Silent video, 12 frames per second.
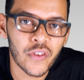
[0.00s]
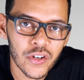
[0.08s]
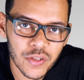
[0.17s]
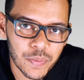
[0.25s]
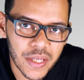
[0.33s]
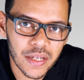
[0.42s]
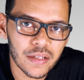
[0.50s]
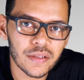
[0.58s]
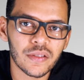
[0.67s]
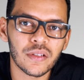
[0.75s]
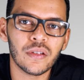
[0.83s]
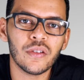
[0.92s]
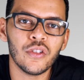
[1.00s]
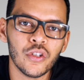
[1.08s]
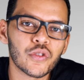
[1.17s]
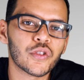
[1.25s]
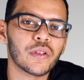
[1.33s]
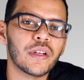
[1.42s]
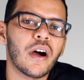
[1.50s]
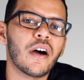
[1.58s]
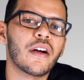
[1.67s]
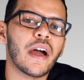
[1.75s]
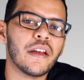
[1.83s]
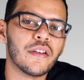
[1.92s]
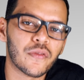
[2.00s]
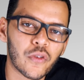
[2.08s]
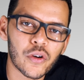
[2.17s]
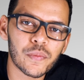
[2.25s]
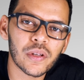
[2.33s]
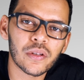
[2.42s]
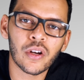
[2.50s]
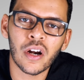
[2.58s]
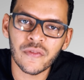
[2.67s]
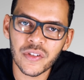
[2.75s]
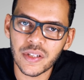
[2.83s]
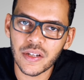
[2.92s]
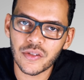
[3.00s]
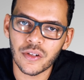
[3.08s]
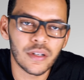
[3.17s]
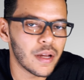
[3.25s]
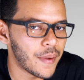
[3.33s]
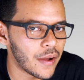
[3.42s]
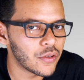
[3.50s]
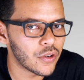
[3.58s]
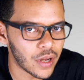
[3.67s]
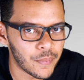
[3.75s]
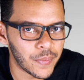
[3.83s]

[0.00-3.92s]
First meetings usually are an informal conversation about your